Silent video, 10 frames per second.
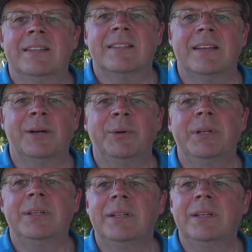So
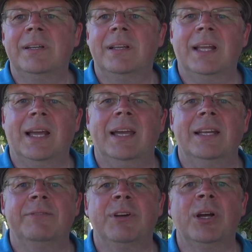that
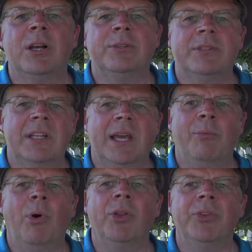kind of concludes day
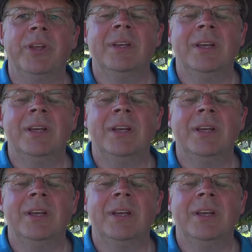one.